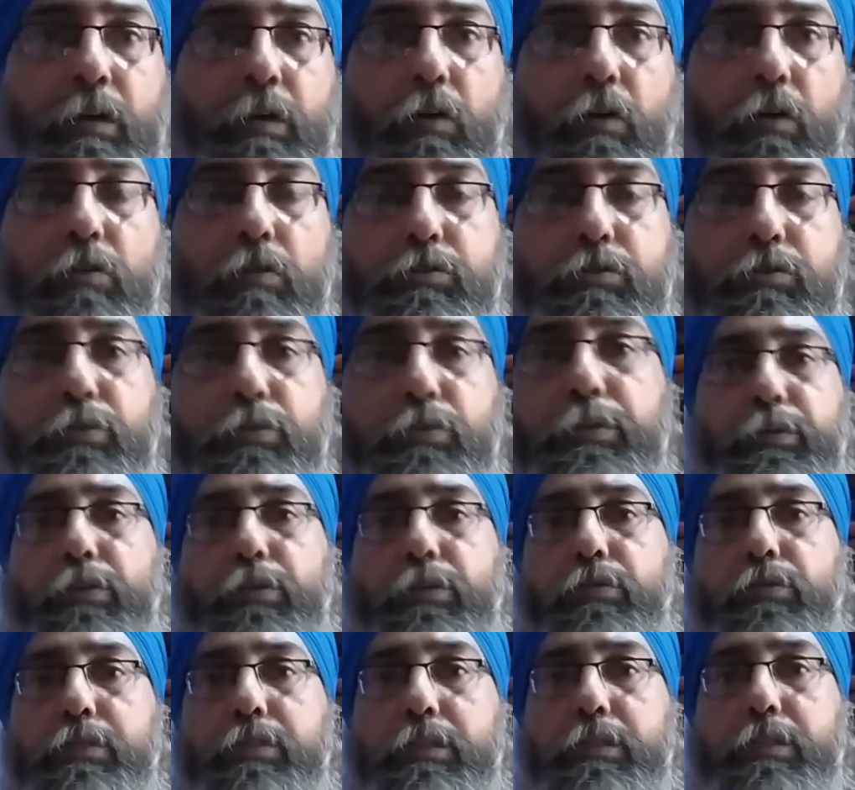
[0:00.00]
Also going
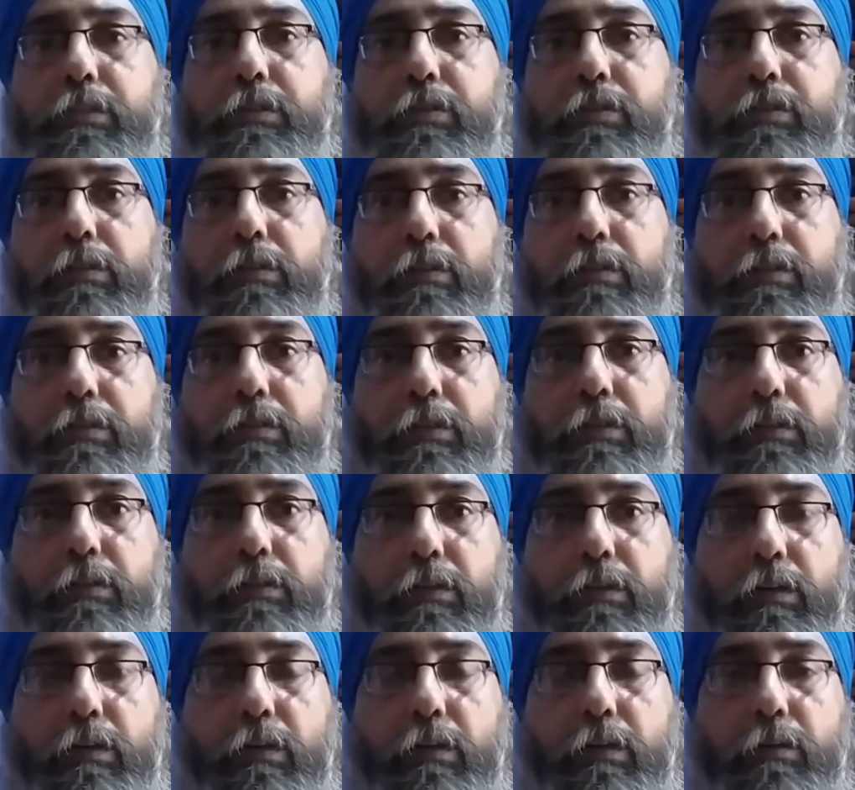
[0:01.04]
to see surge in
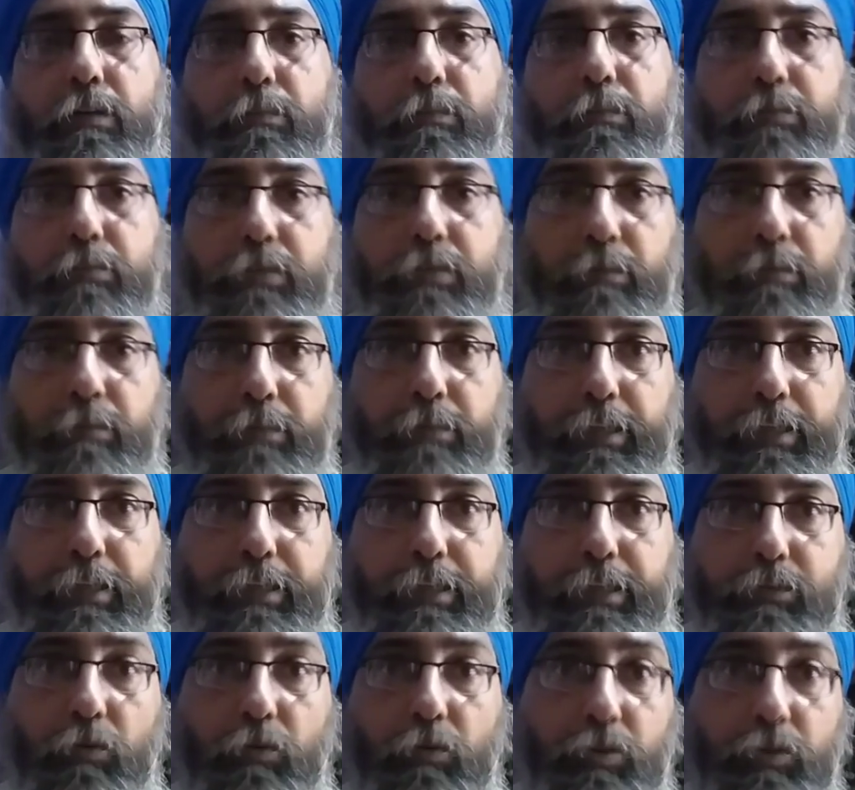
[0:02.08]
something
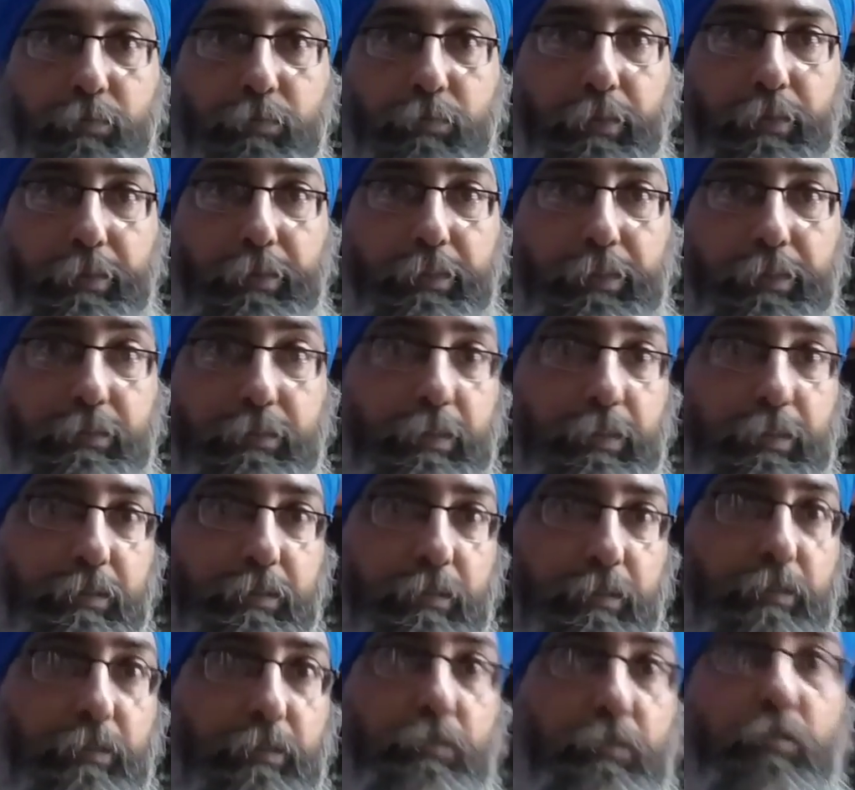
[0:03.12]
as cosmic rays. That's
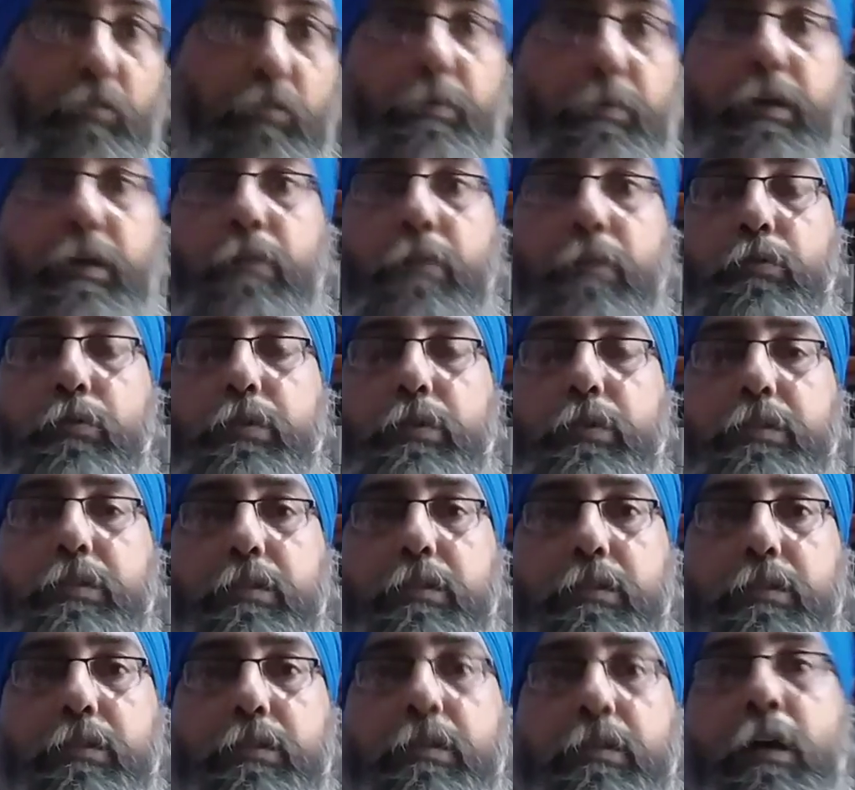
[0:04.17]
another topic I want to
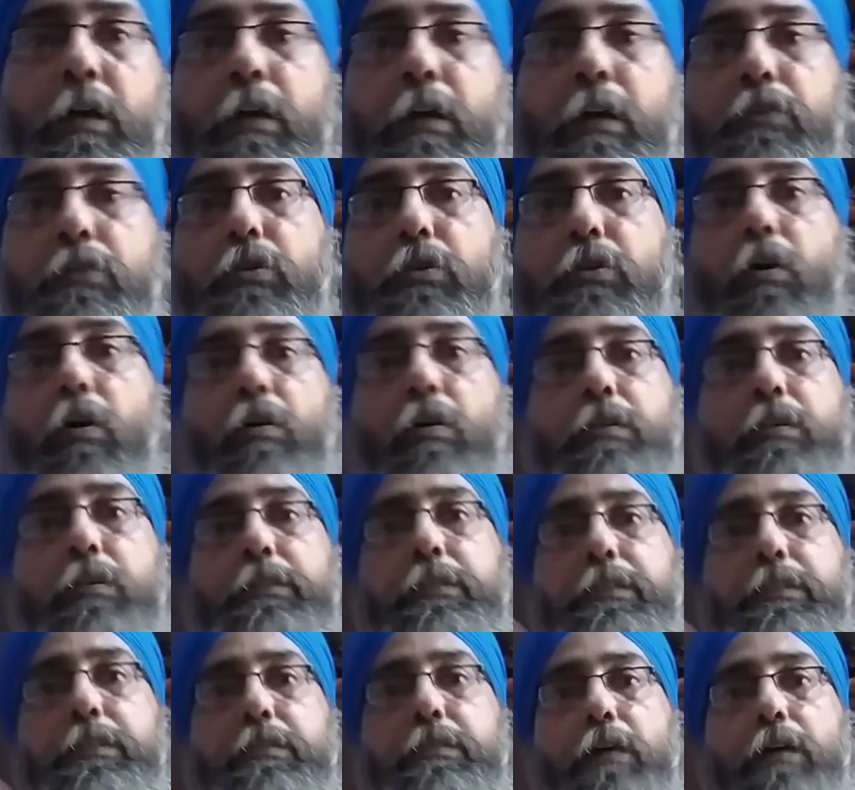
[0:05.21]
discuss. So all
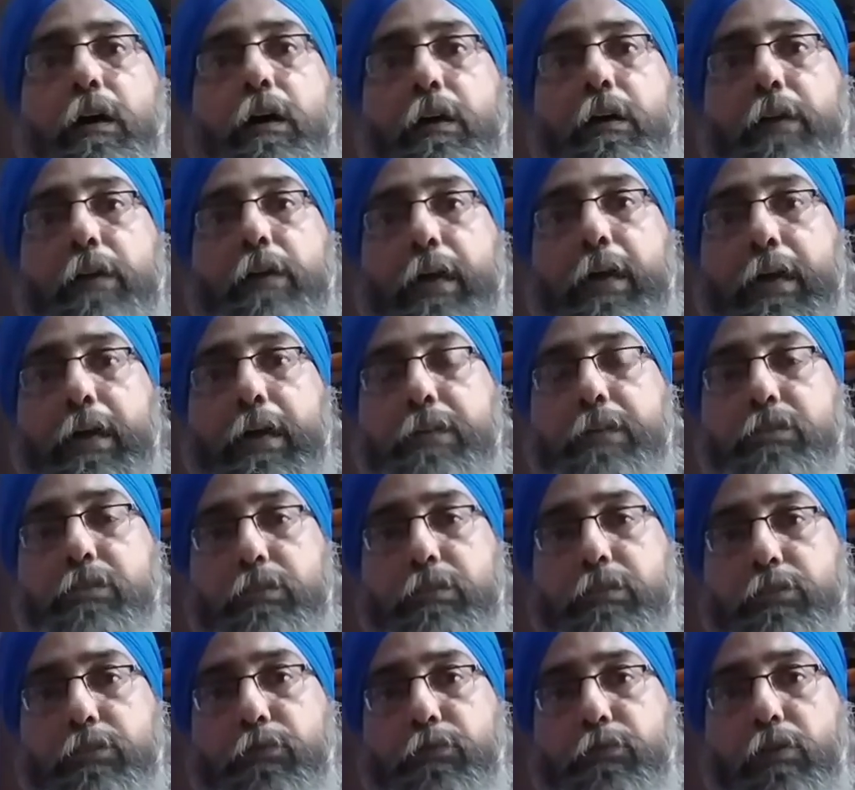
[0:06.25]
these are
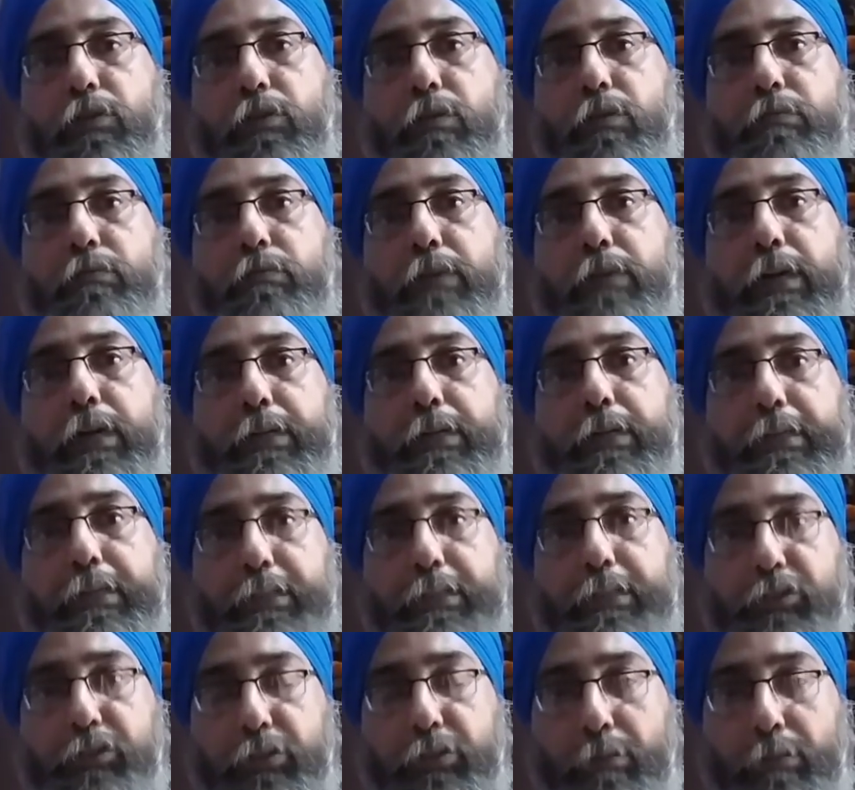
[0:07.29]
answers from that
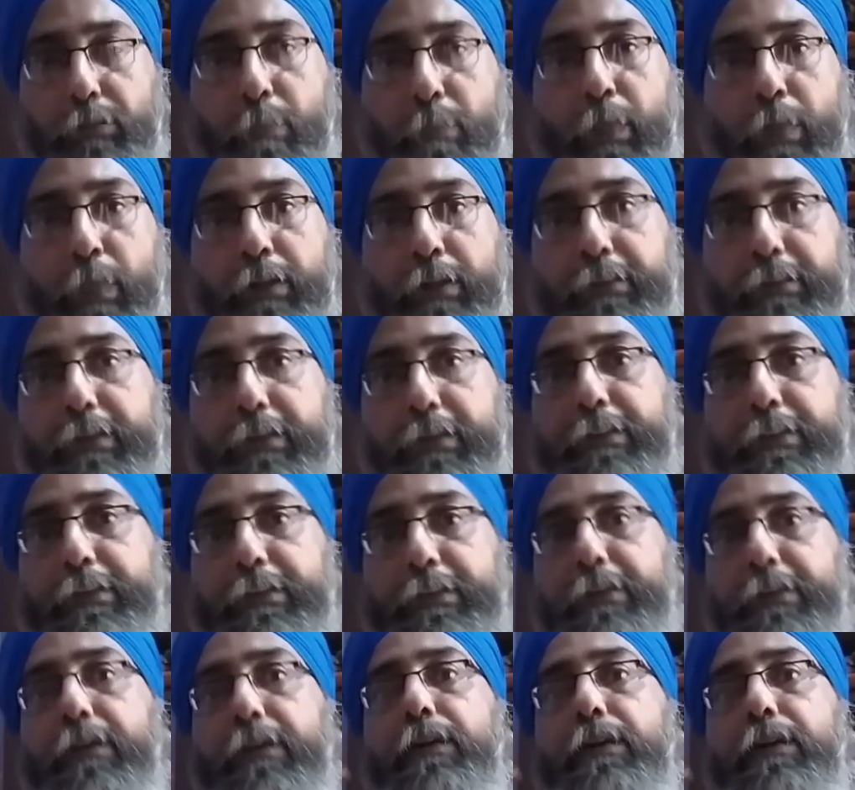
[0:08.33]
nature, that
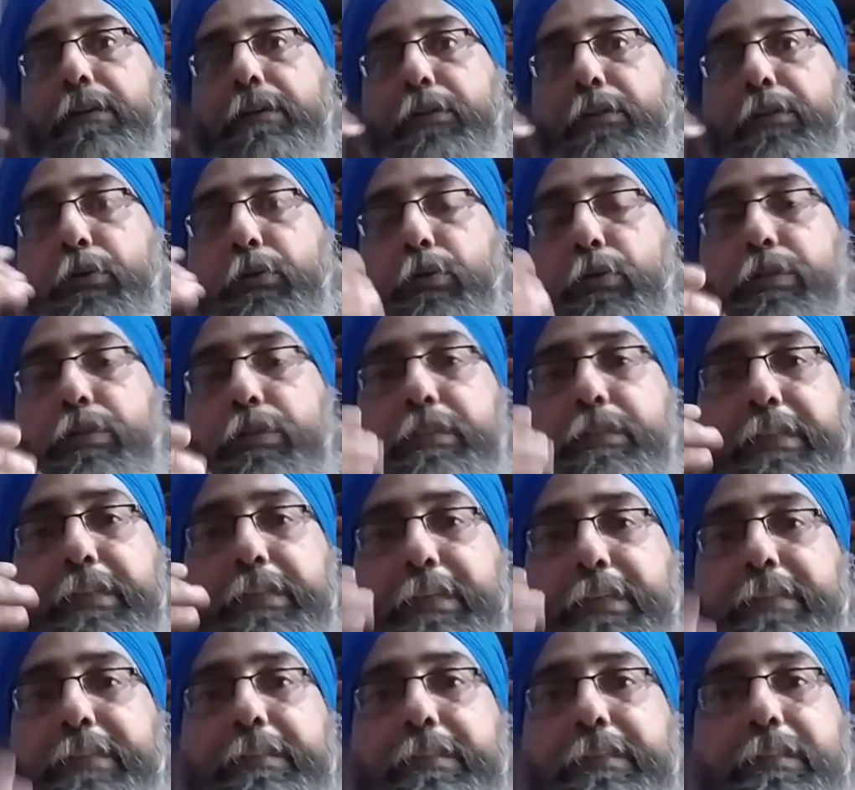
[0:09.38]
they don't
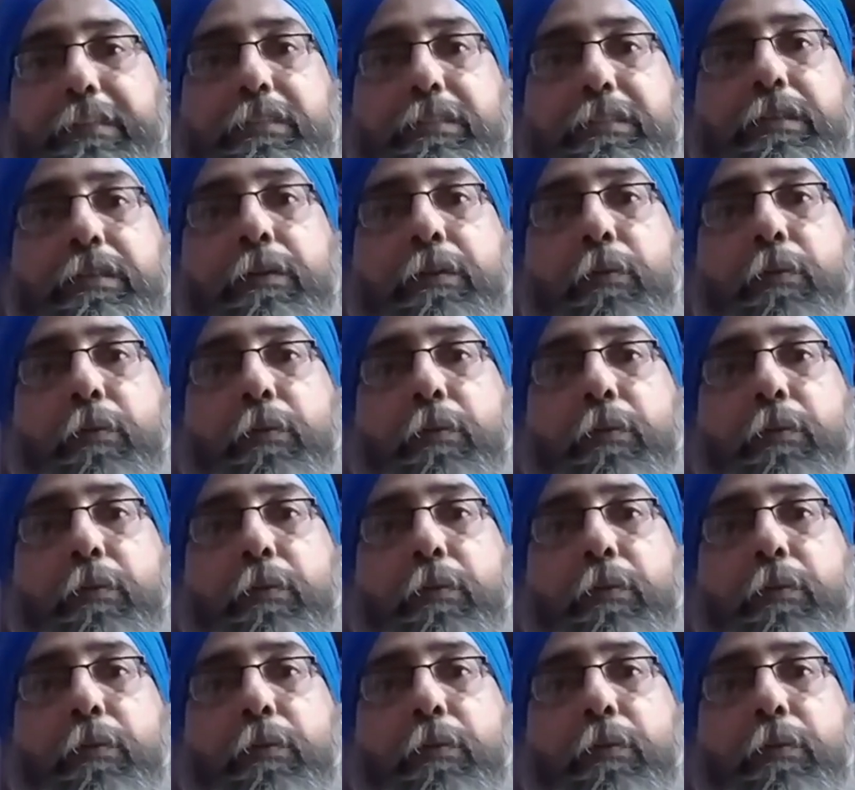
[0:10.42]
take this